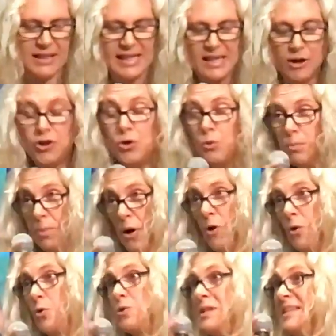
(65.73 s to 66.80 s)
believe, you
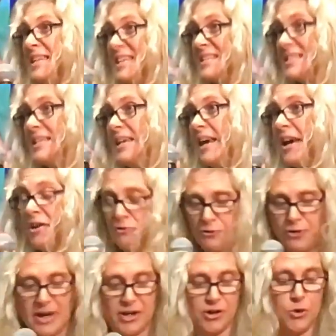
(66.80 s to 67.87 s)
both, Nisi and
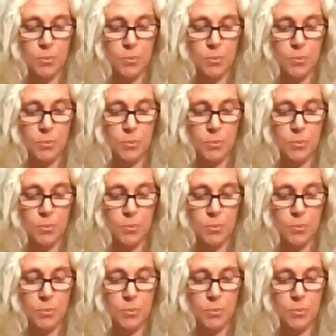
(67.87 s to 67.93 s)
Fred,